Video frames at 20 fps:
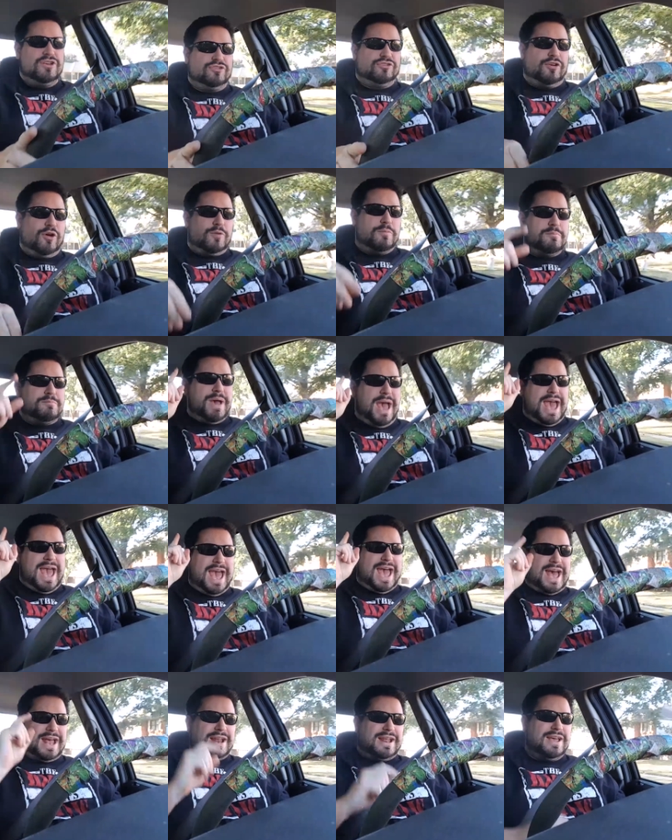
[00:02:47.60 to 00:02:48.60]
So,
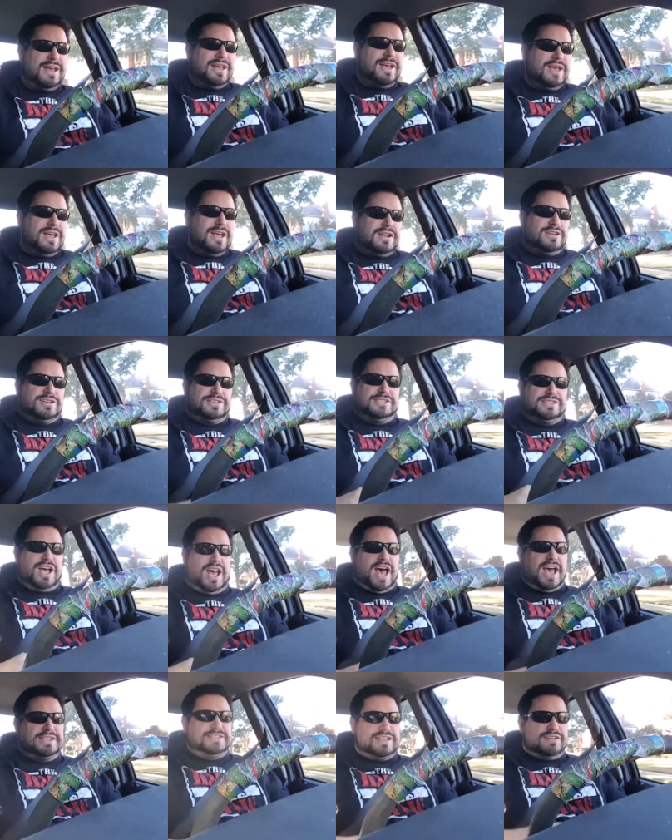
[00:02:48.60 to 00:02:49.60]
man
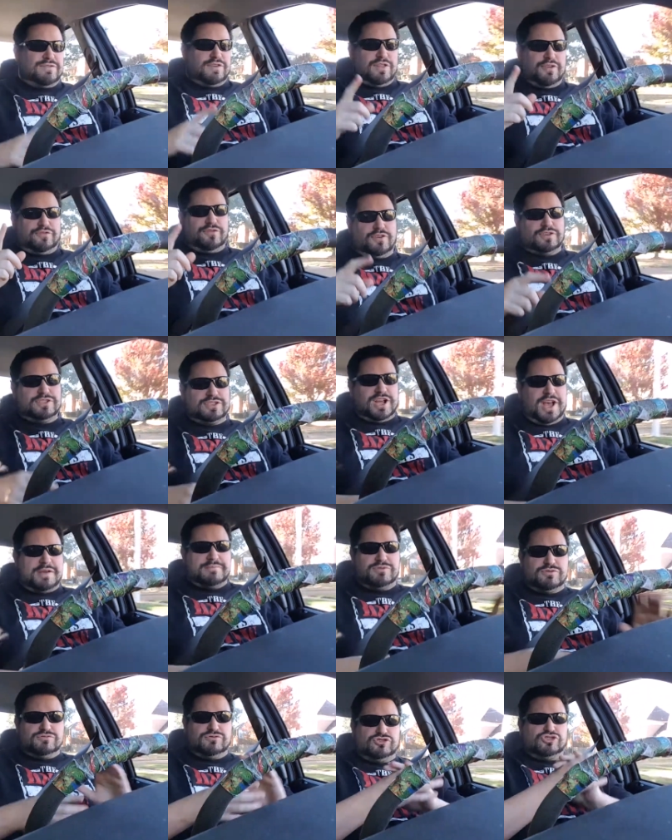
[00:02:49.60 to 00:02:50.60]
decides that for the first
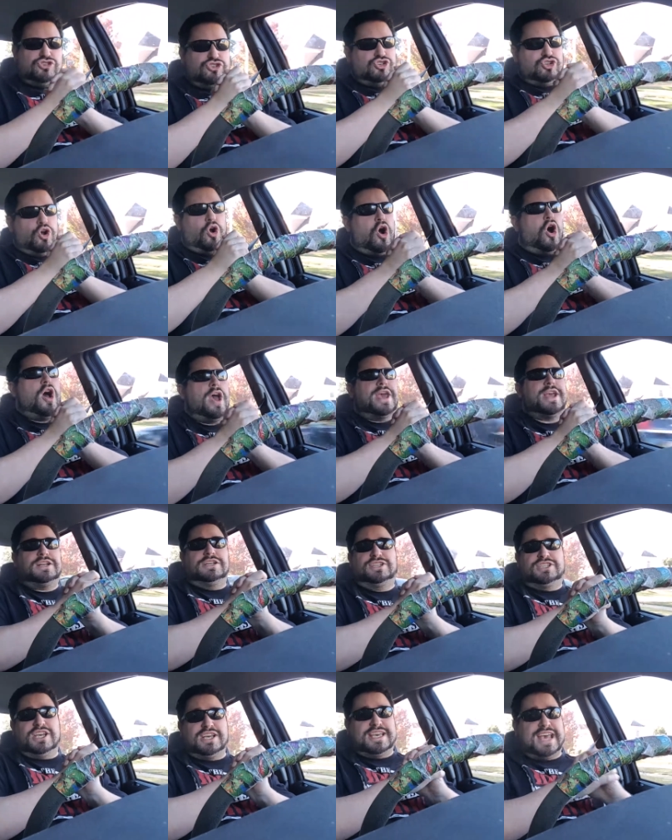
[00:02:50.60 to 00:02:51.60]
time to
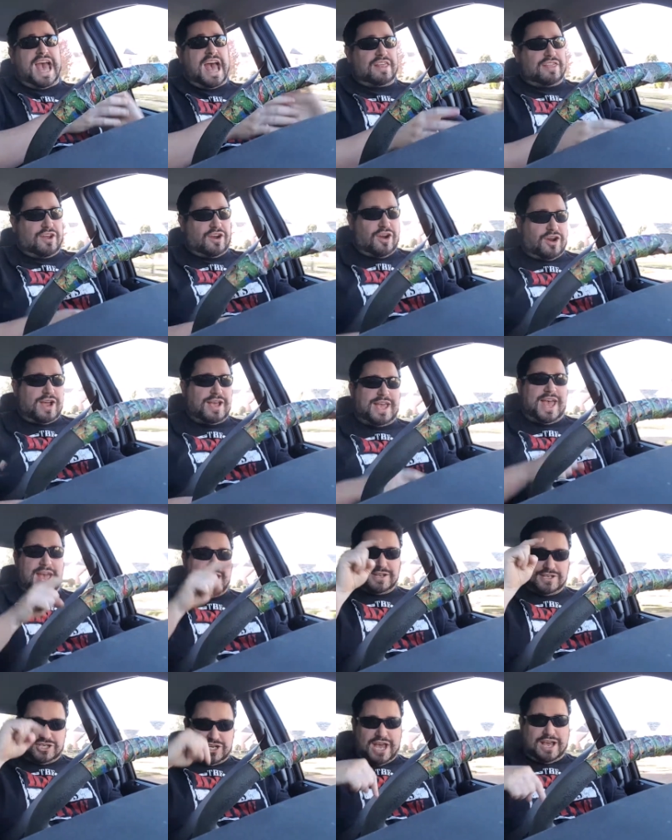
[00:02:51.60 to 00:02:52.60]
join together,
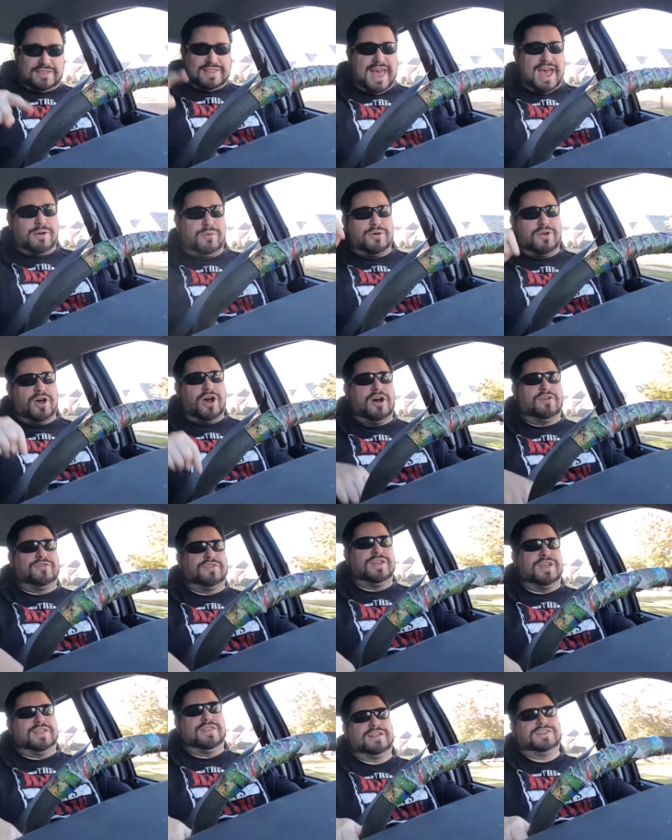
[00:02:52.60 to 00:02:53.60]
again, check that one
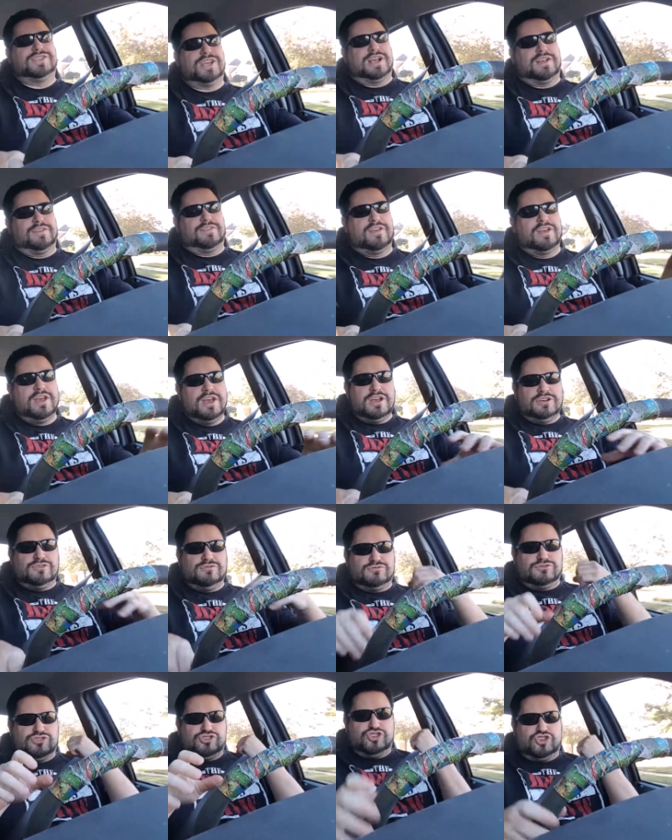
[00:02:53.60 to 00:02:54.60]
off the, the checklist,
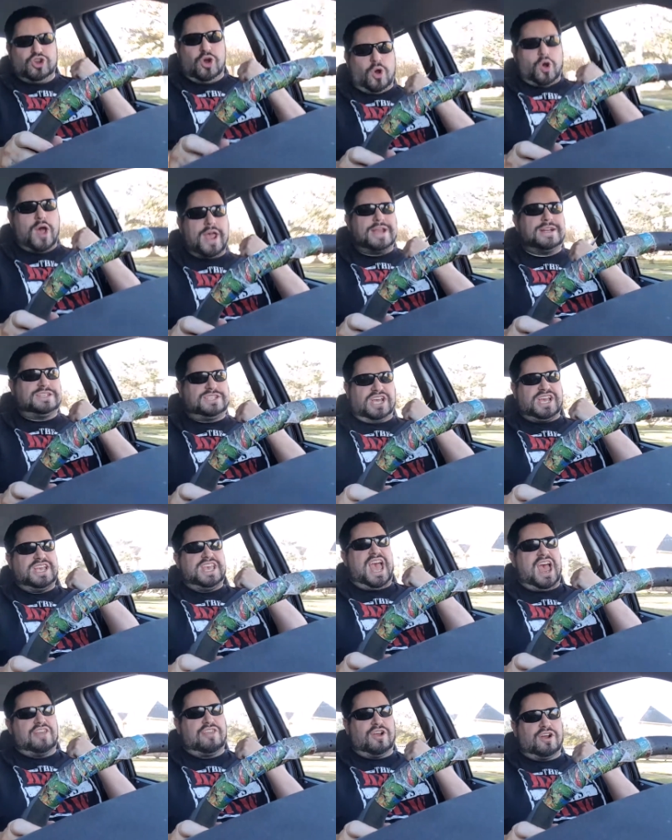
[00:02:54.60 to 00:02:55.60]
to join
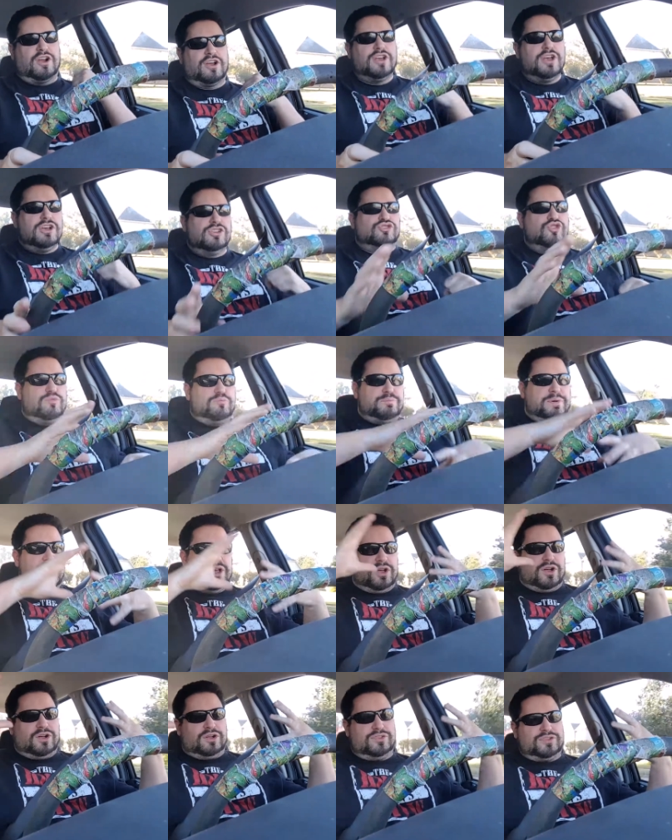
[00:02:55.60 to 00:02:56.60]
together to
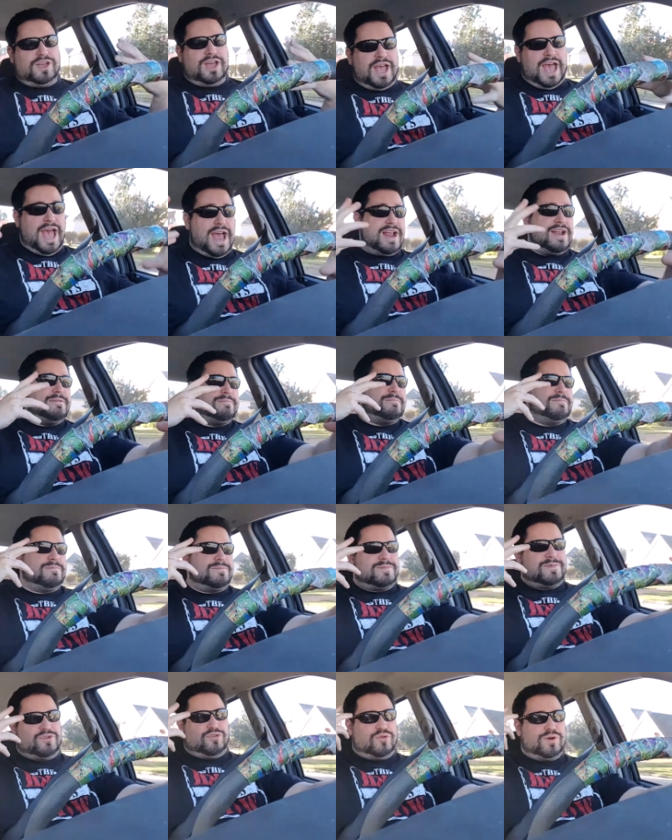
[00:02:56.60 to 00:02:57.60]
build
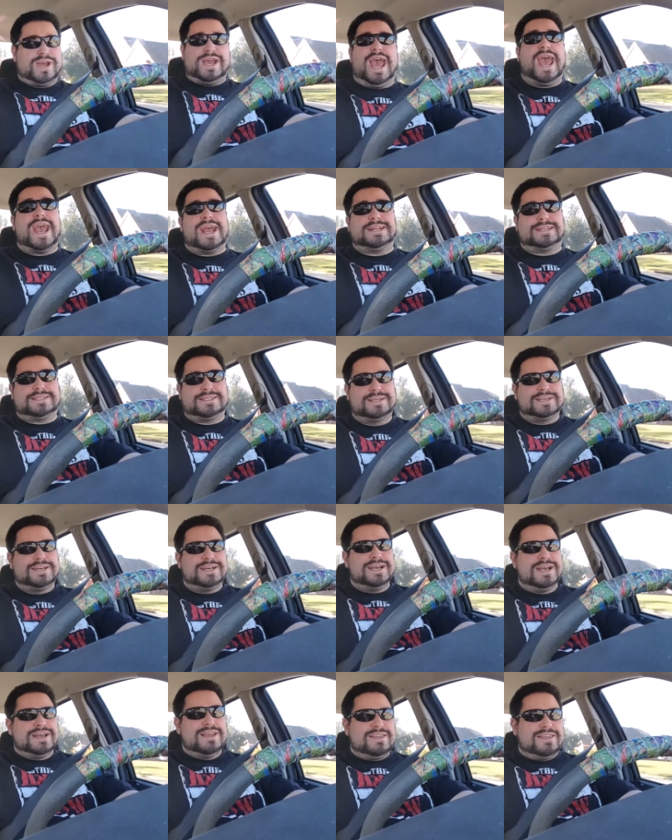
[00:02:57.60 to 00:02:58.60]
and create
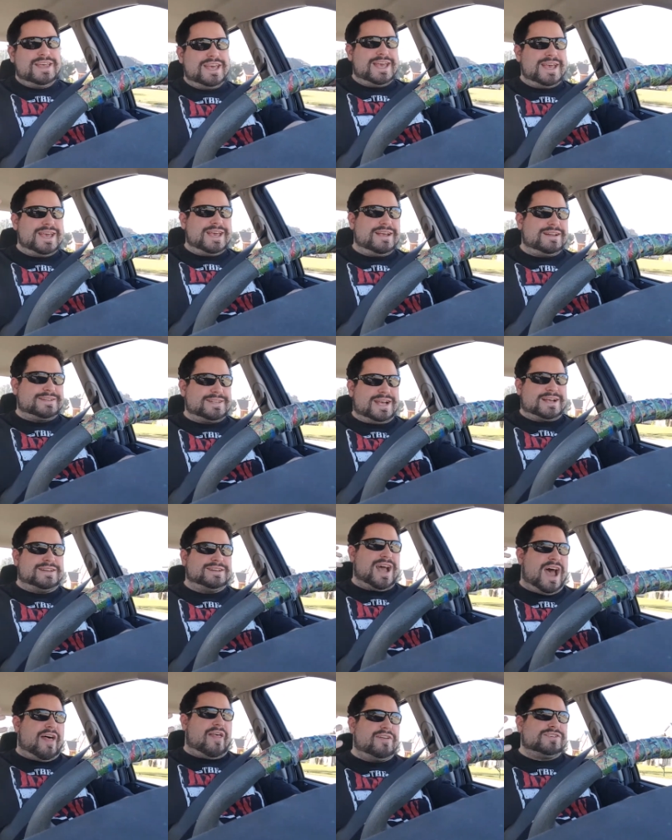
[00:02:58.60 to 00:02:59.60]
the
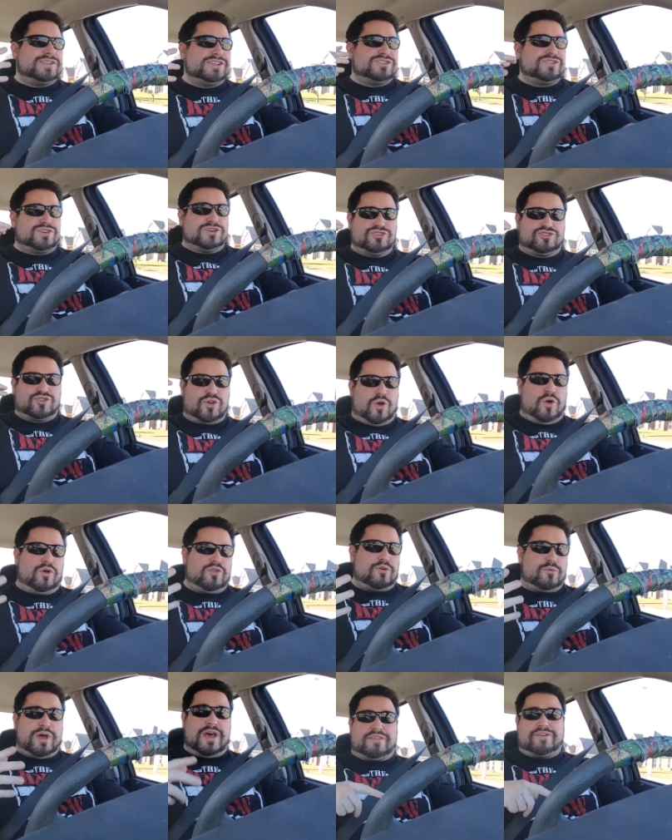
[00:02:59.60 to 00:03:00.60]
technology to
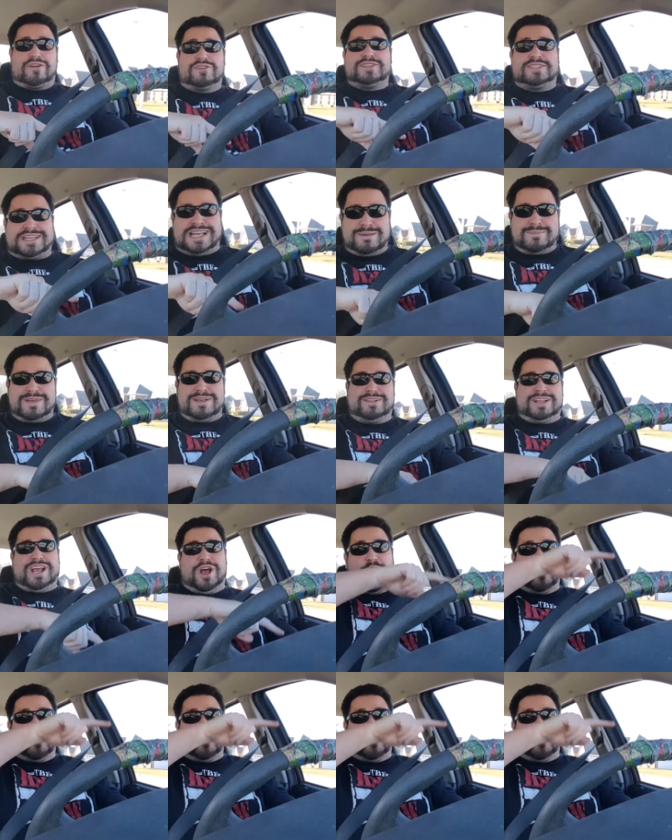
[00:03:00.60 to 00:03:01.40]
control the weather seemingly